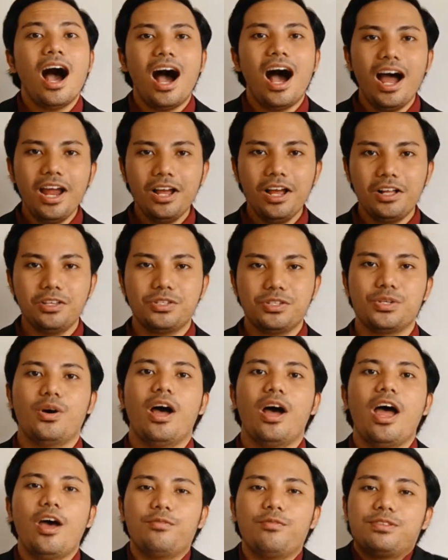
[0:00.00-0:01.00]
I also
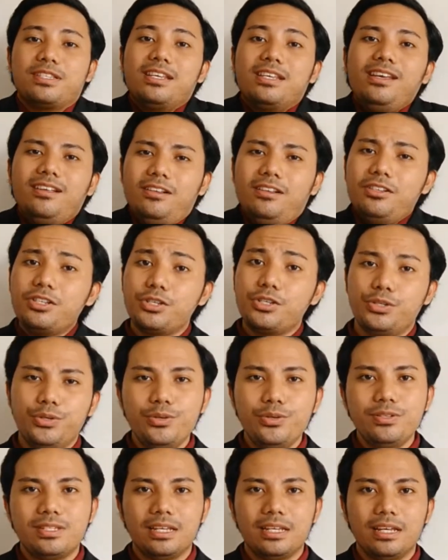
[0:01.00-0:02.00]
have skills
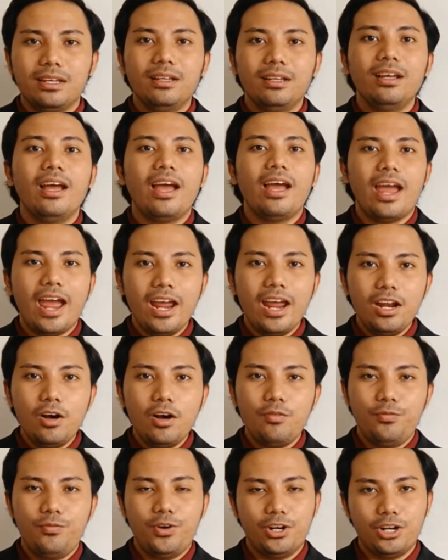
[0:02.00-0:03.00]
using Adobe
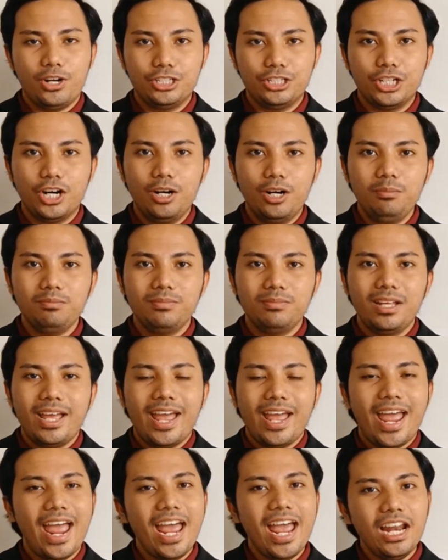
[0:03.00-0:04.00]
Photoshop,
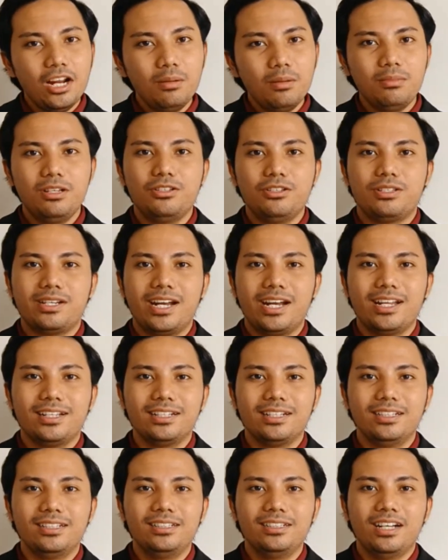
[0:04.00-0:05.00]
Adobe
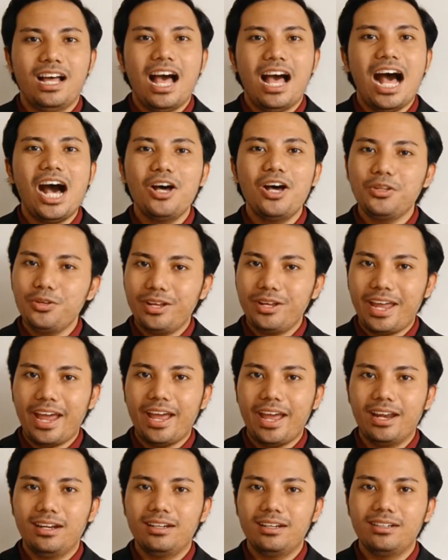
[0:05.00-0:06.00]
Illustrator, AutoCAD,
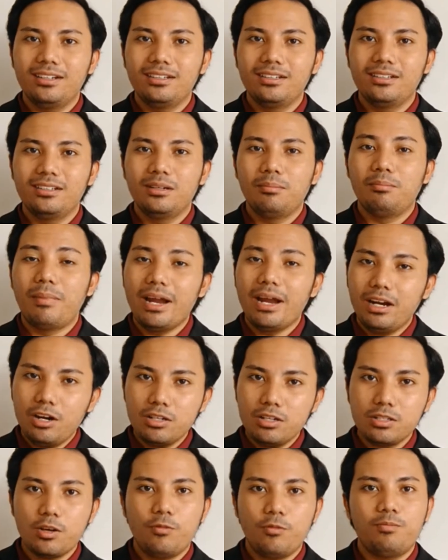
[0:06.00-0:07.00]

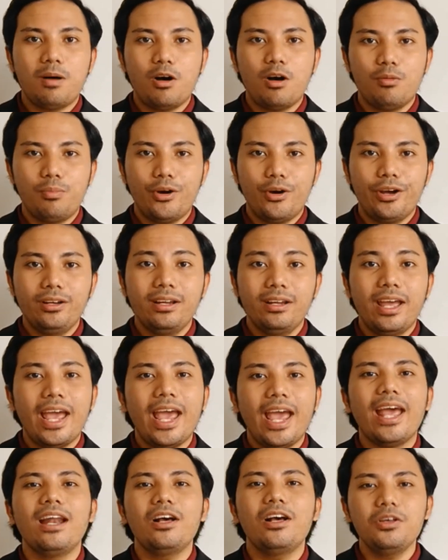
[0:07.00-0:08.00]
Microsoft PowerPoint,
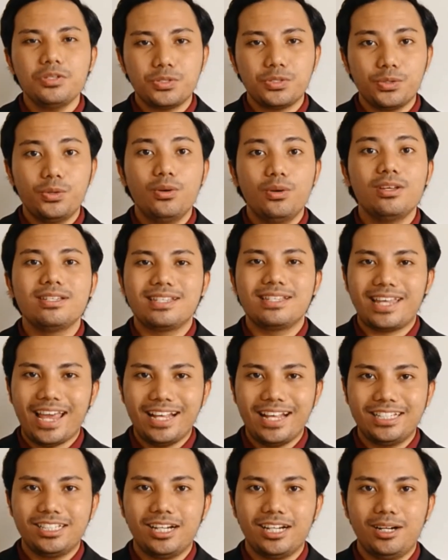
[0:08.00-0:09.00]
and also
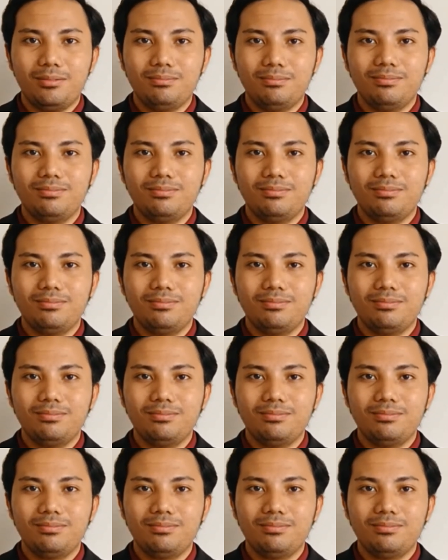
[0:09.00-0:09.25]
SketchUp.